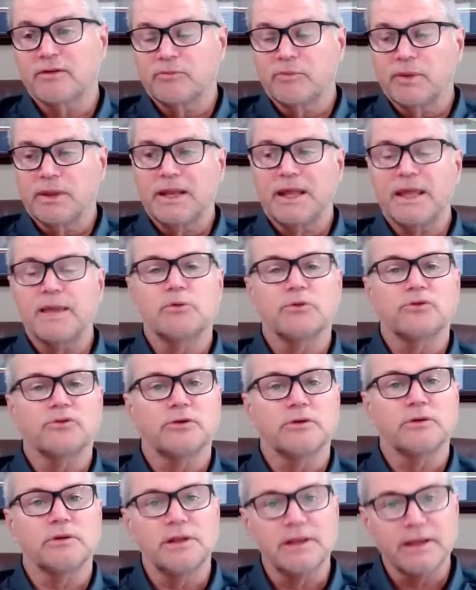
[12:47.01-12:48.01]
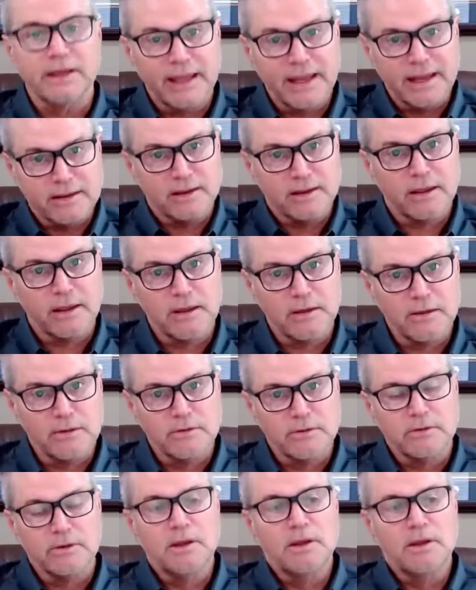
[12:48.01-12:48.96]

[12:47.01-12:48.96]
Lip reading: being able to look at the code